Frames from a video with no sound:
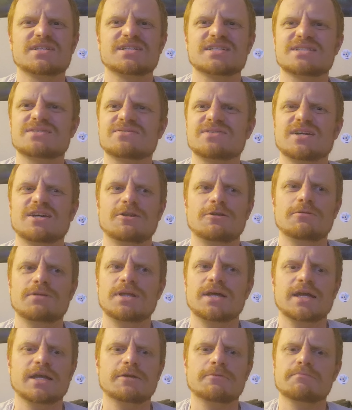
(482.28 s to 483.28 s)
It just felt
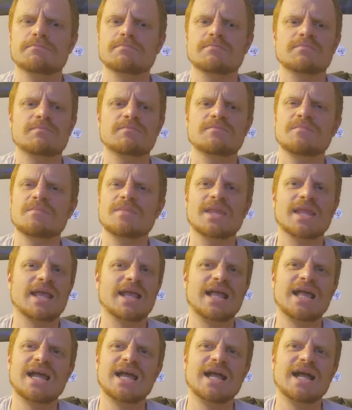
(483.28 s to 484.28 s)
like,
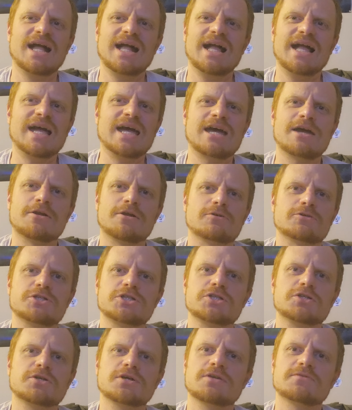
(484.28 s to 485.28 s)
I don't know.
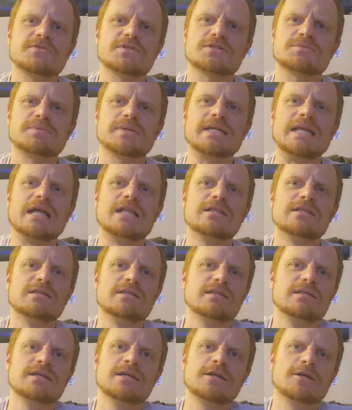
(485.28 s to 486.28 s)
She could have displayed a
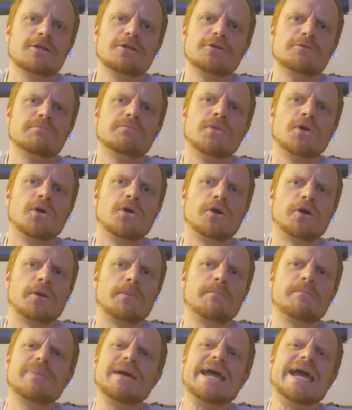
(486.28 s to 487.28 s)
little
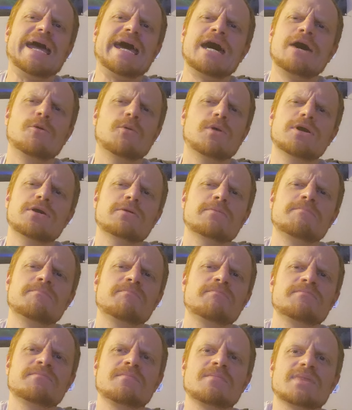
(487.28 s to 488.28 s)
more power.
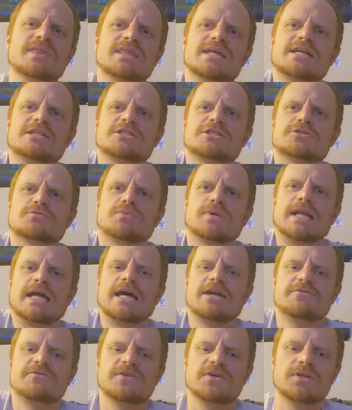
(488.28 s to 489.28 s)
That's just what
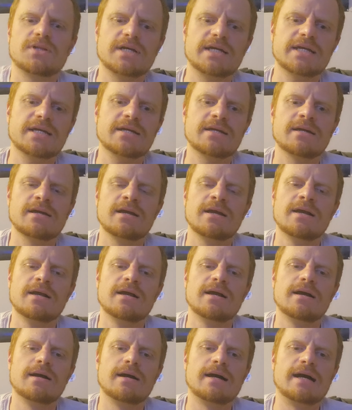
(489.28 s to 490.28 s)
I feel like.
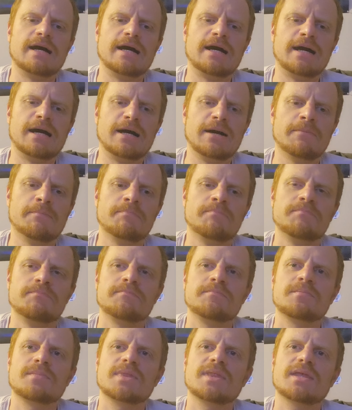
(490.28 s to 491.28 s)

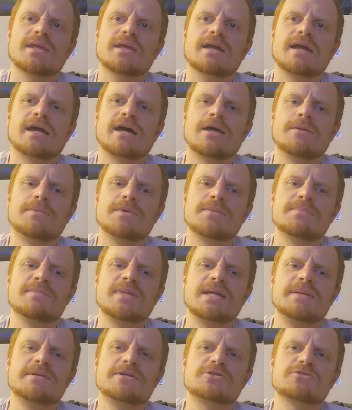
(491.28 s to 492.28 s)
I'll admit,
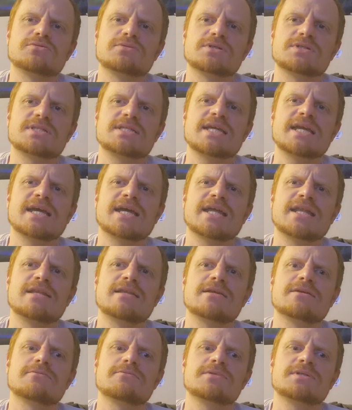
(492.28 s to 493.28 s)
maybe towards the
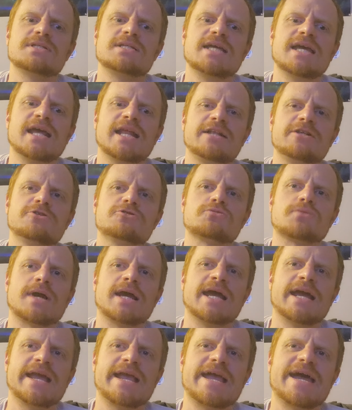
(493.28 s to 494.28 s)
end it did
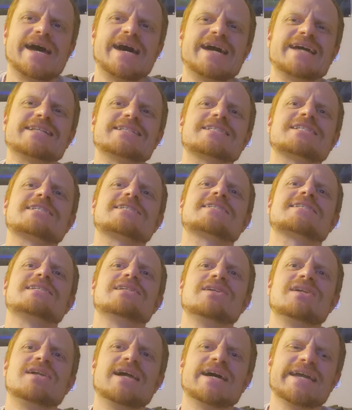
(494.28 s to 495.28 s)
drag on
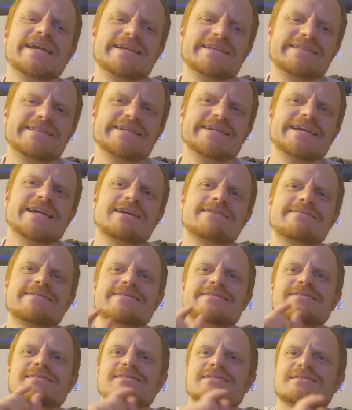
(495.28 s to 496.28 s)
slightly.
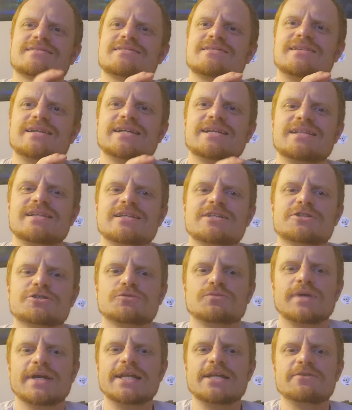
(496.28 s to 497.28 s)
Just slightly, because
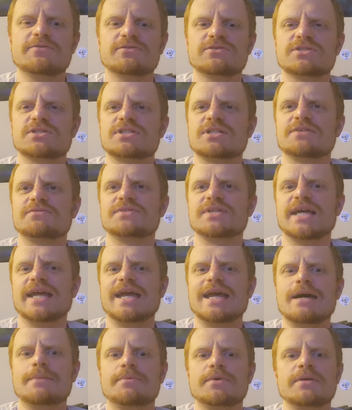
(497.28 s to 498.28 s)
you're waiting for stuff to
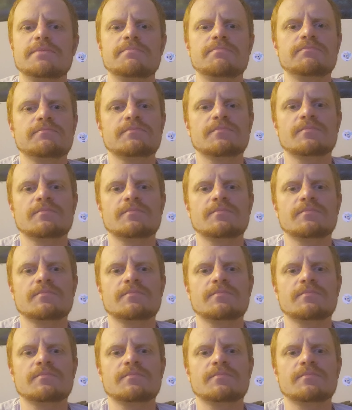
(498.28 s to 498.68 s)
happen.